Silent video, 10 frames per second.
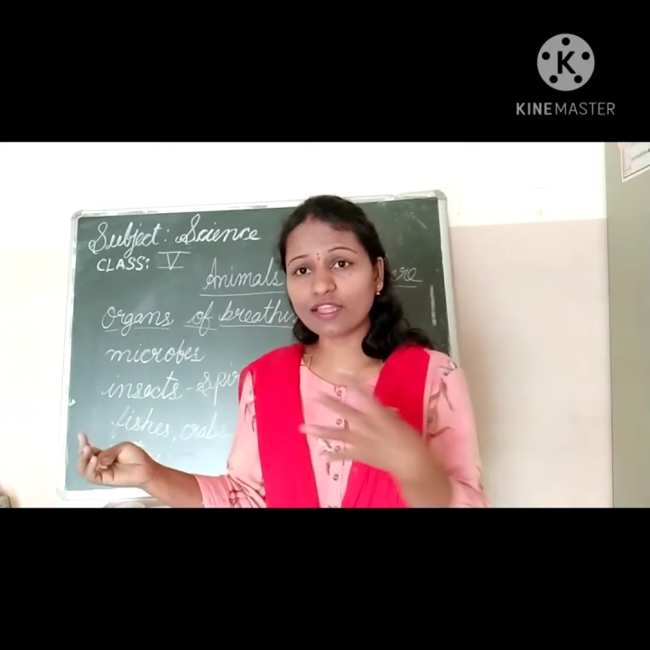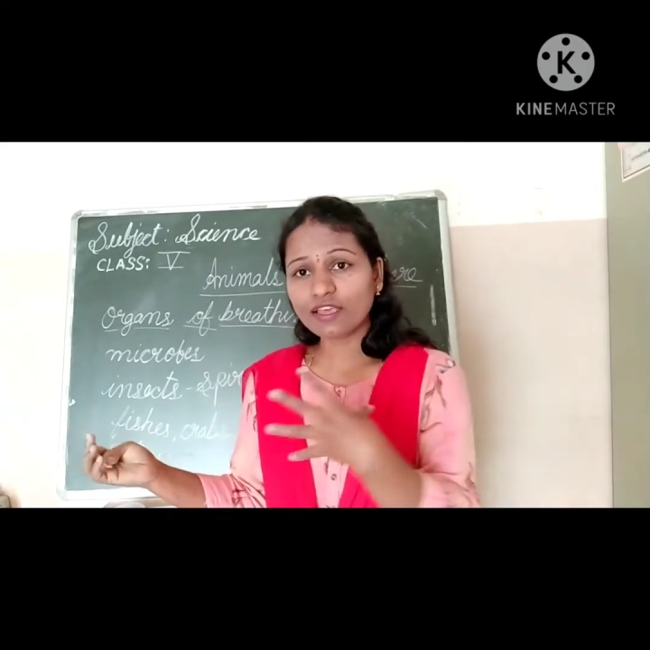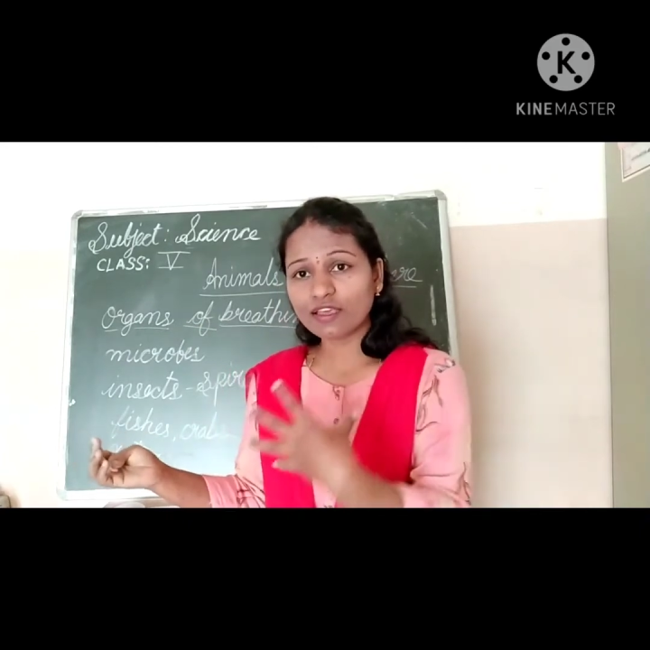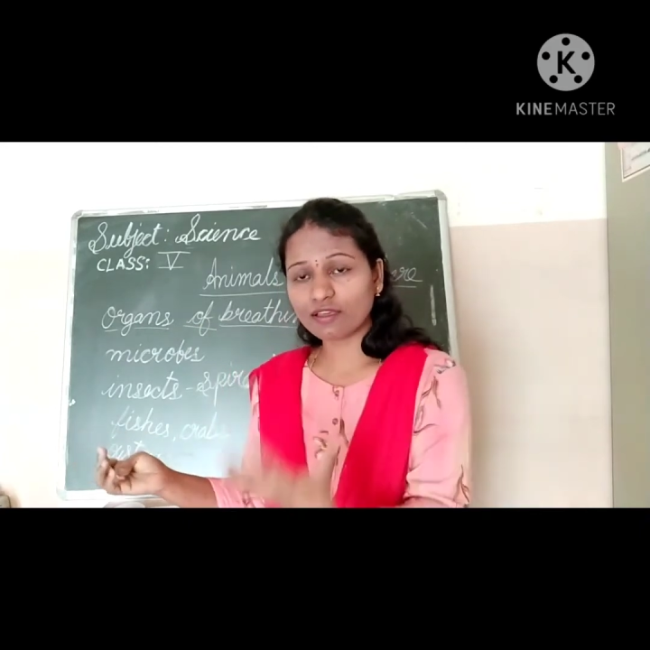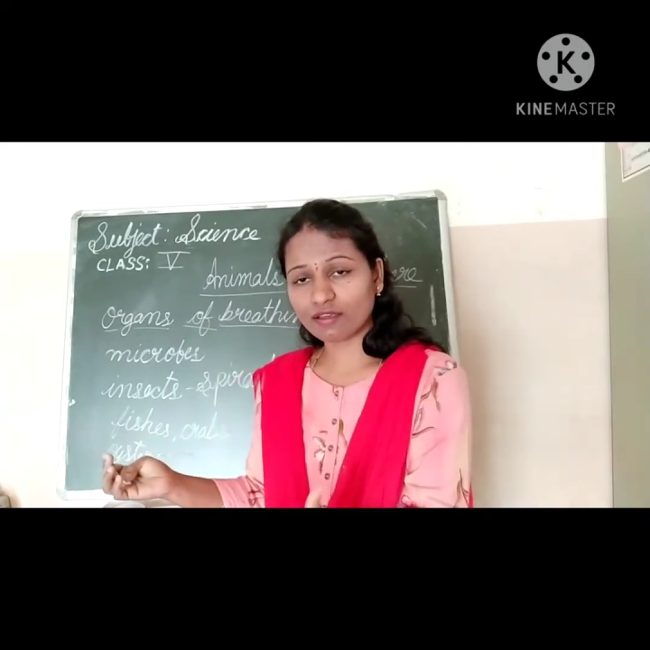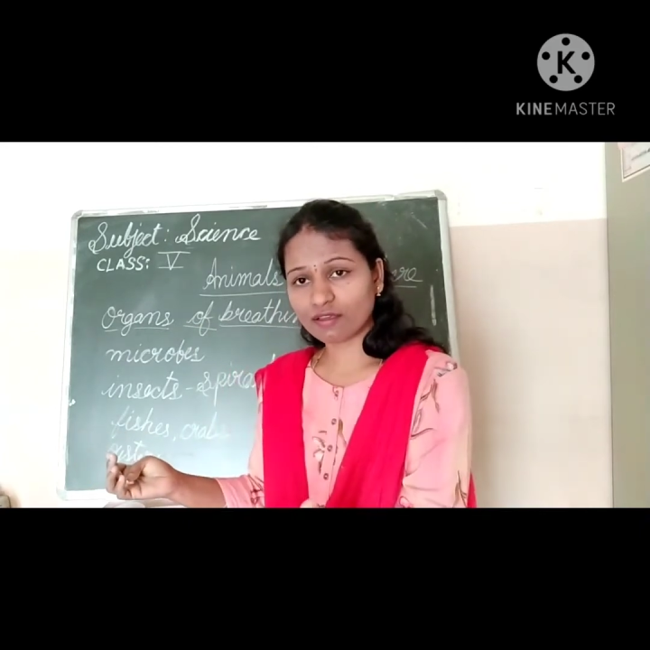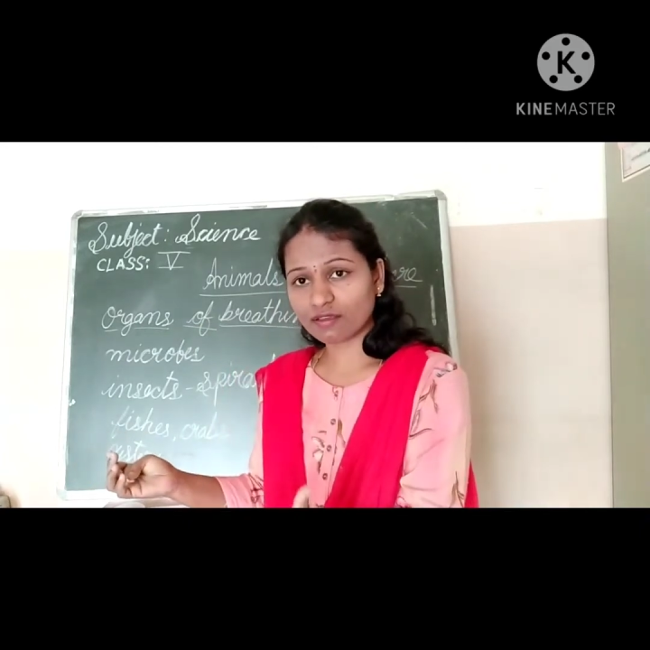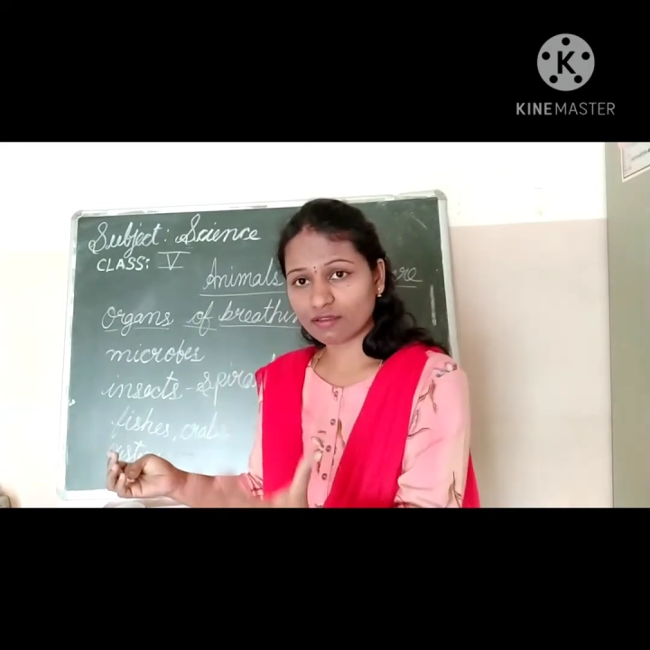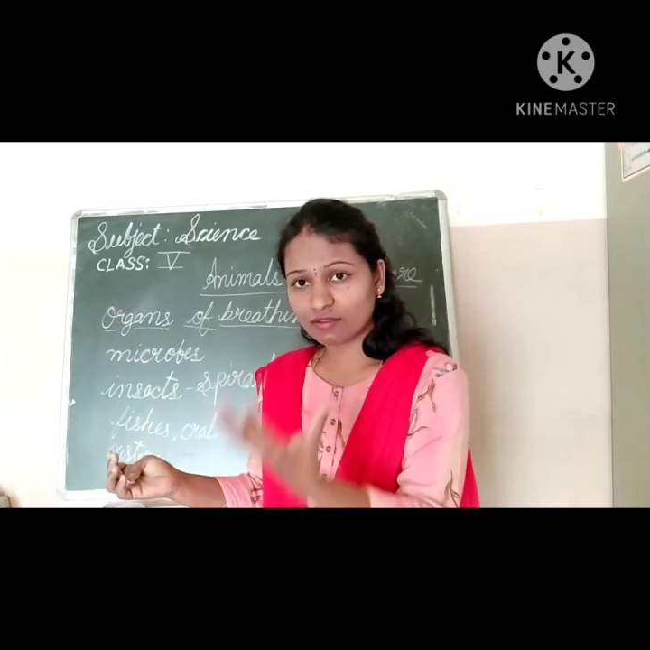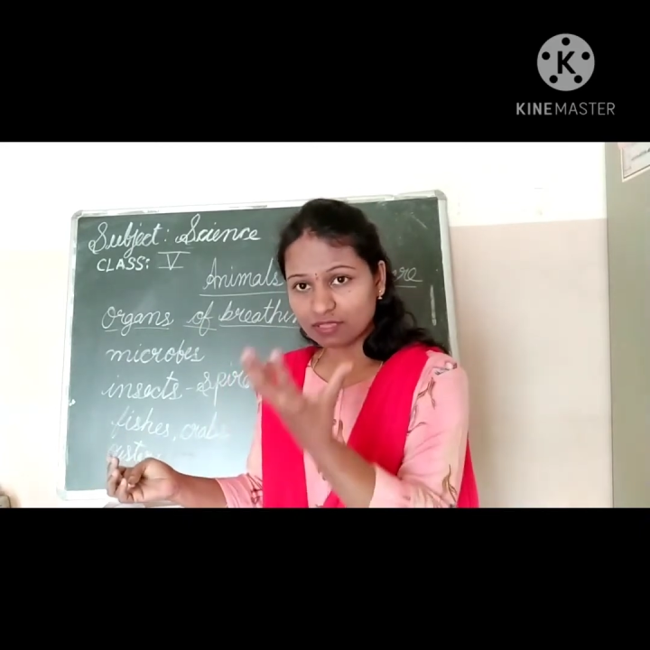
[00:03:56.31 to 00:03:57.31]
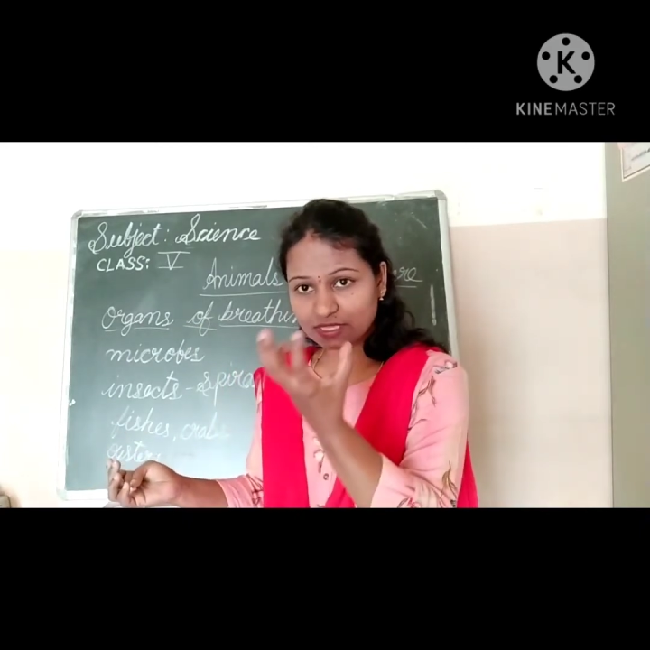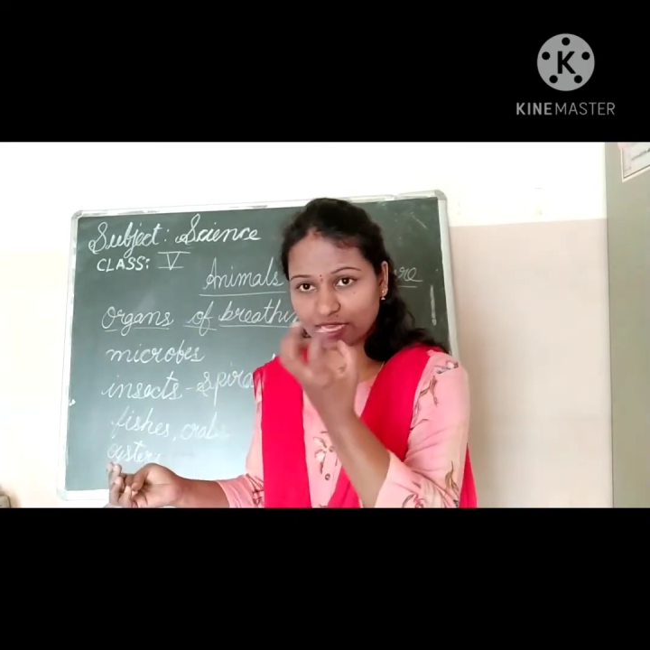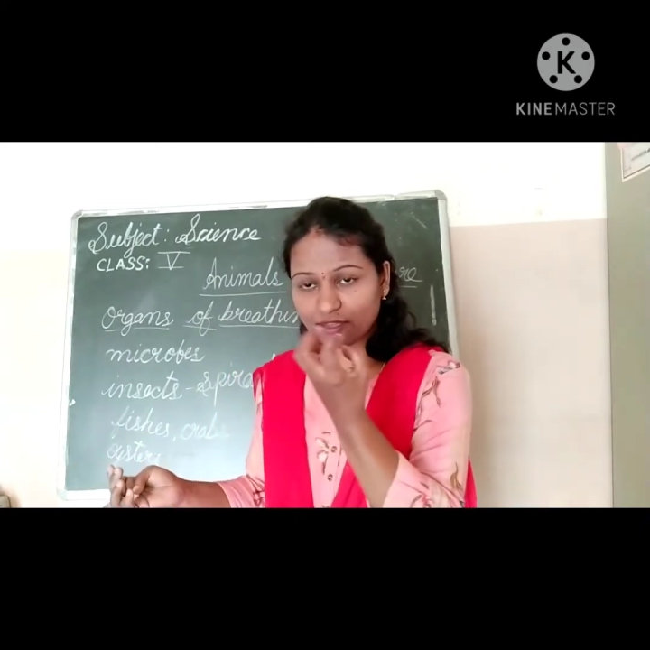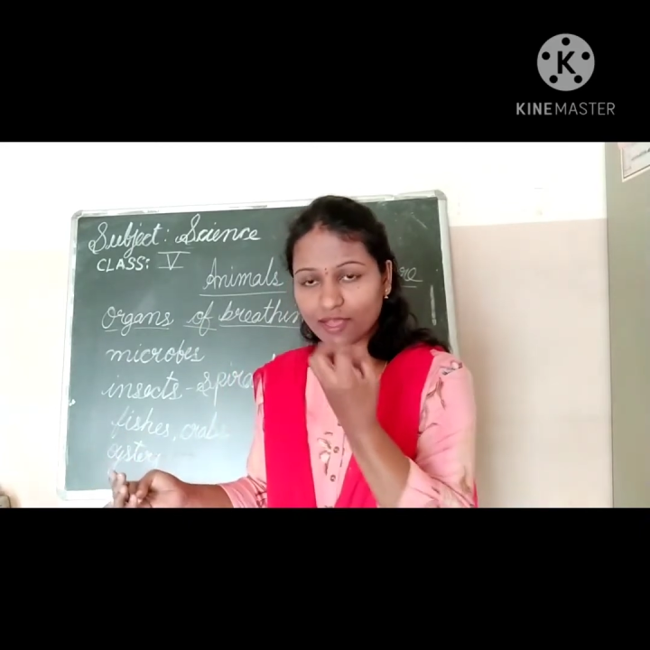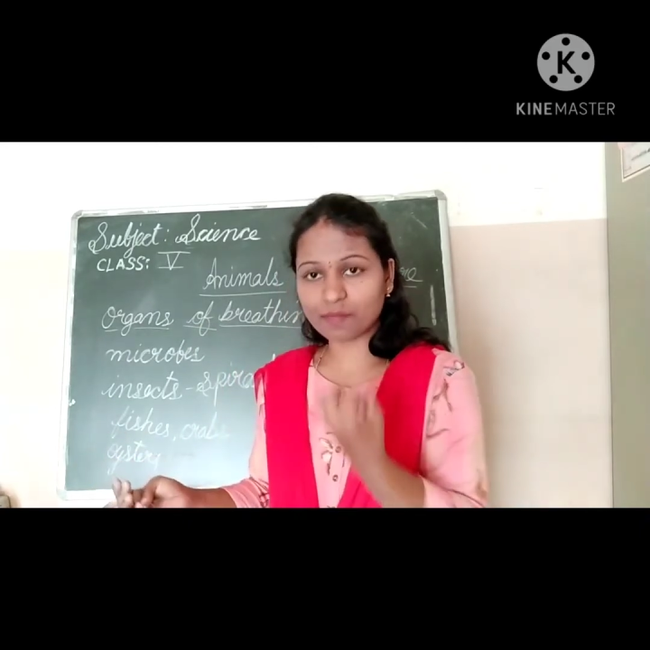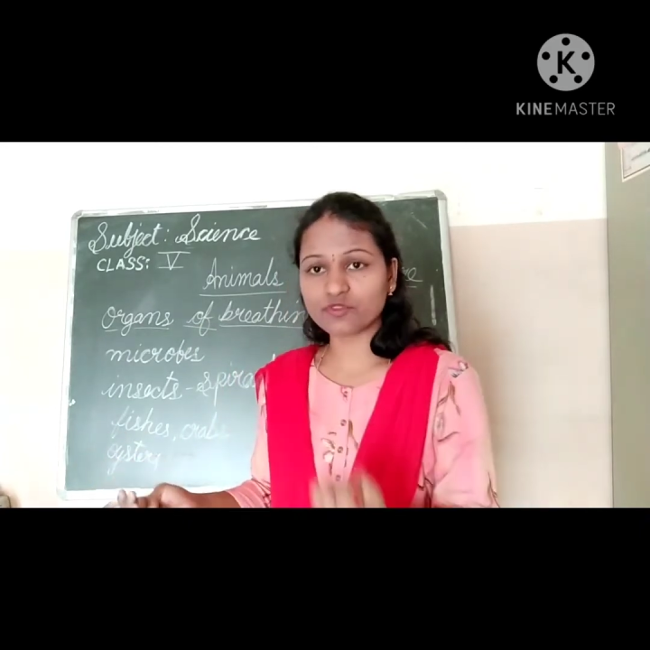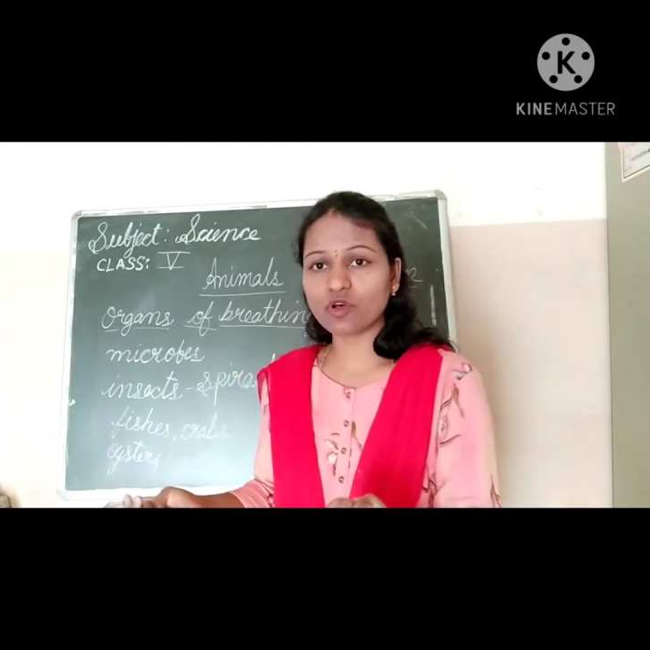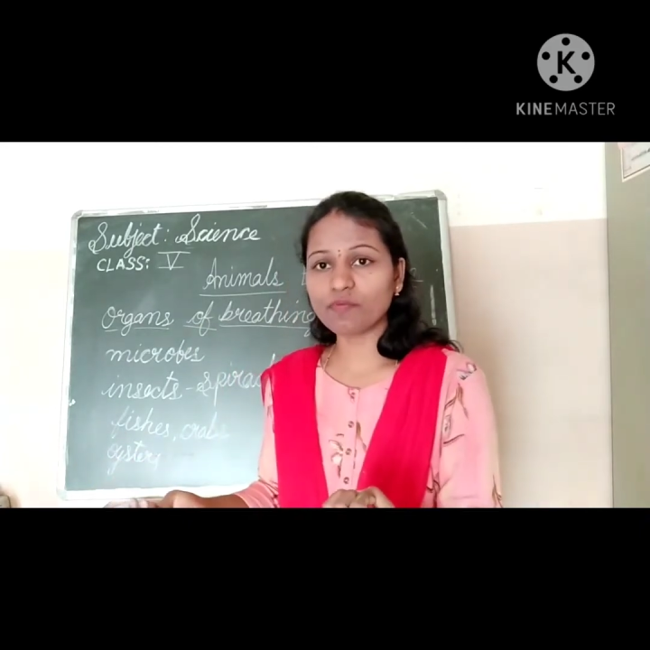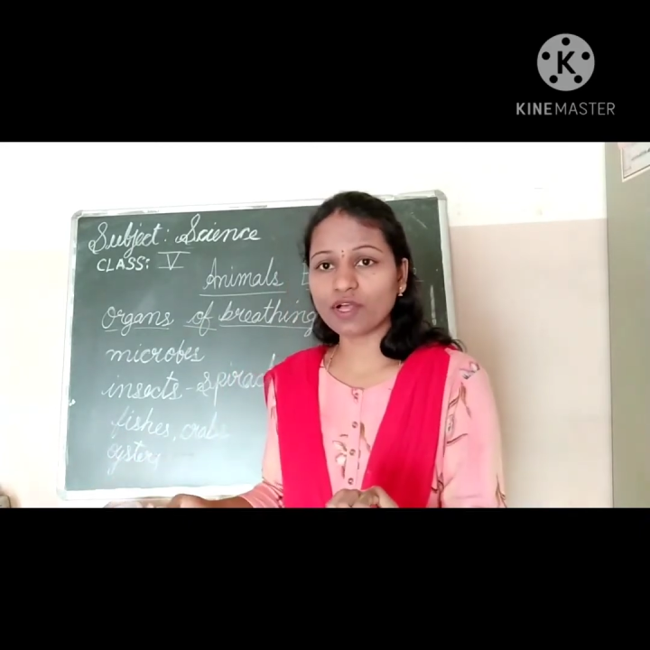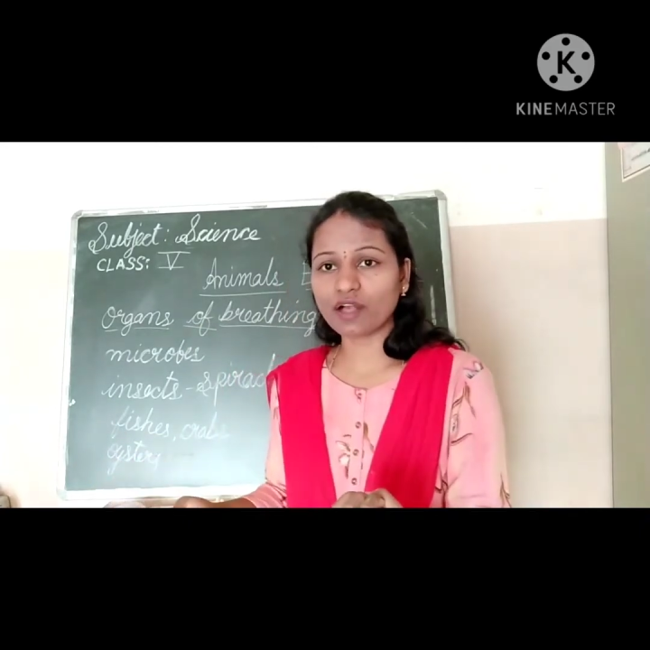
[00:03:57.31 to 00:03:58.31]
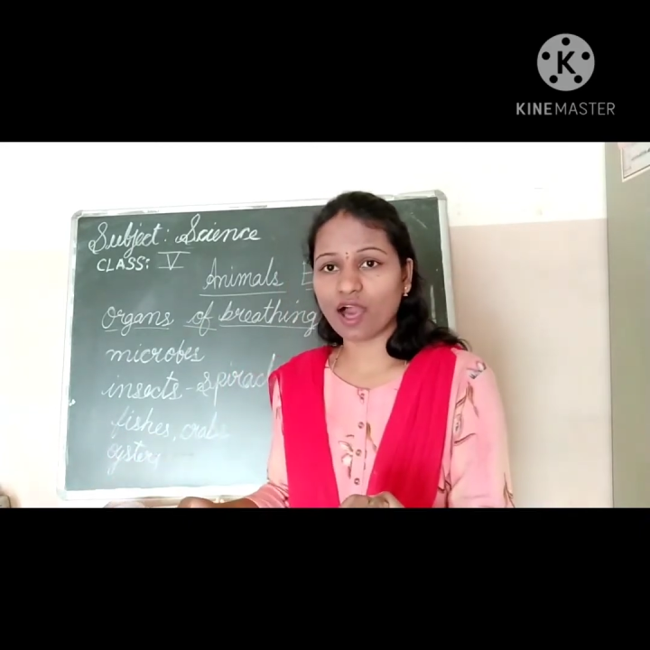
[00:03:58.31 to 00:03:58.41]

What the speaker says: they absorb the